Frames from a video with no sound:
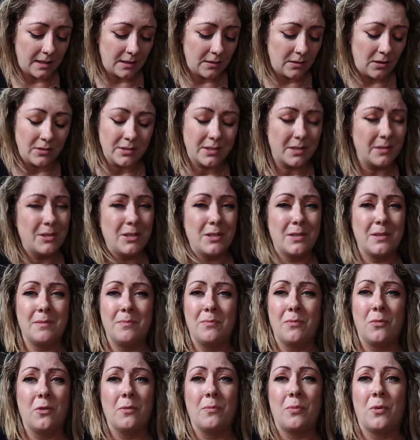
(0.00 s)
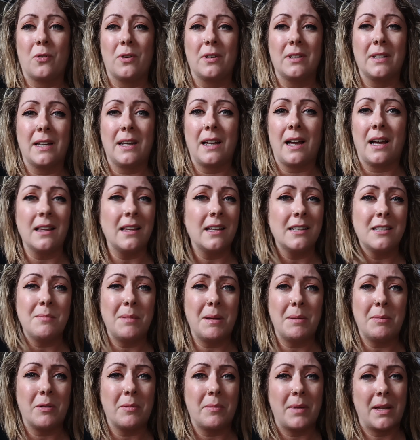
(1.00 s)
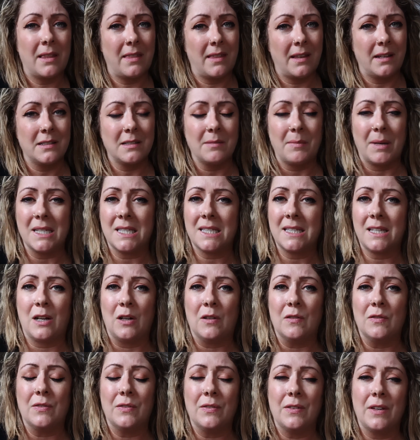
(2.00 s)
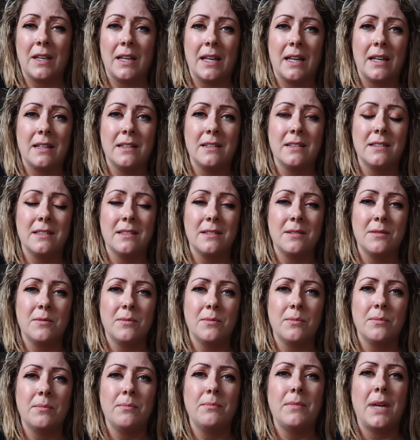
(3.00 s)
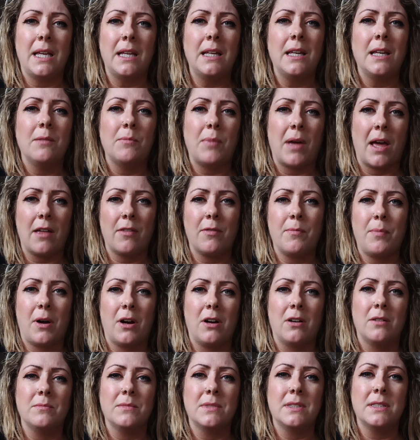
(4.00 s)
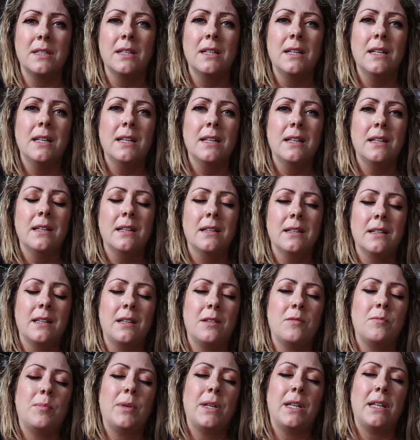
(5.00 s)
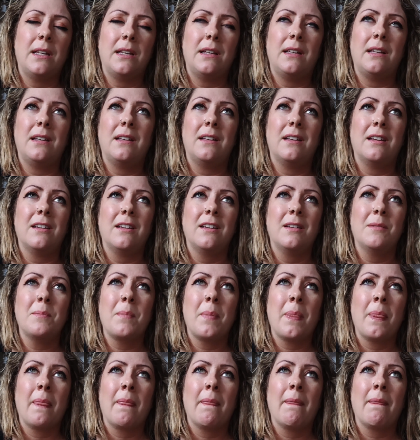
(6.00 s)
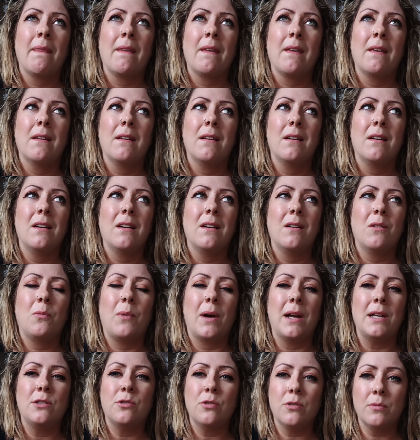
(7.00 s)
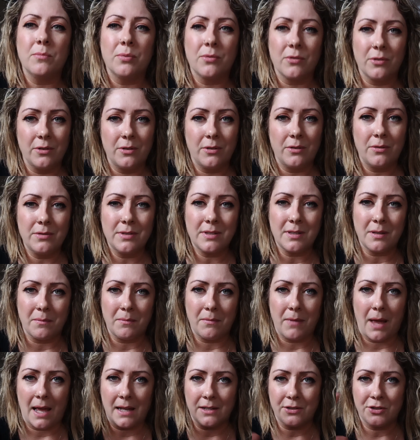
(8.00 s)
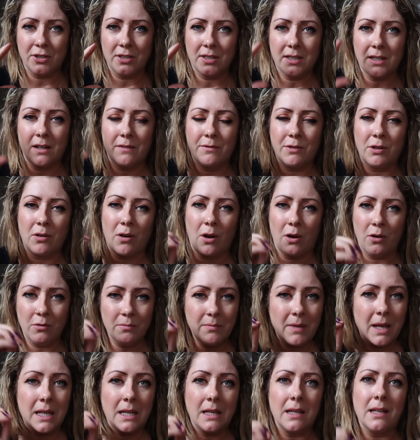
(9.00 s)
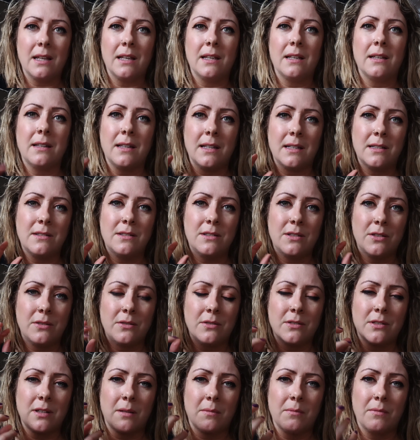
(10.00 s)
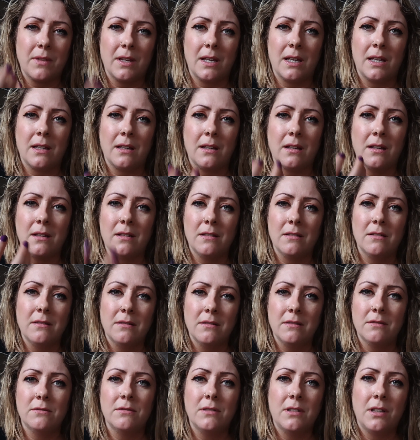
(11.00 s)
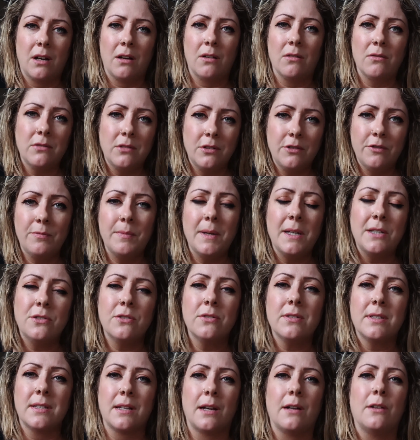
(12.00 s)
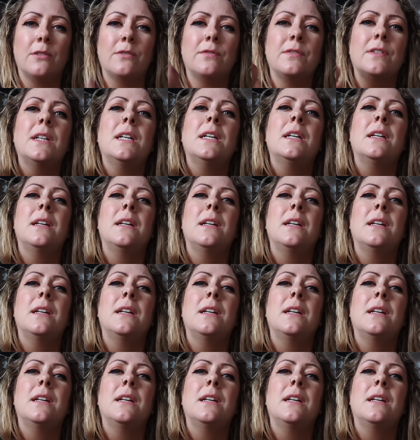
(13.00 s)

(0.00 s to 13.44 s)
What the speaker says: also, just more importantly, I like to be able to make things myself. And making bath bombs can be a way to imbrue some magic of your own making into something, you've made yourself,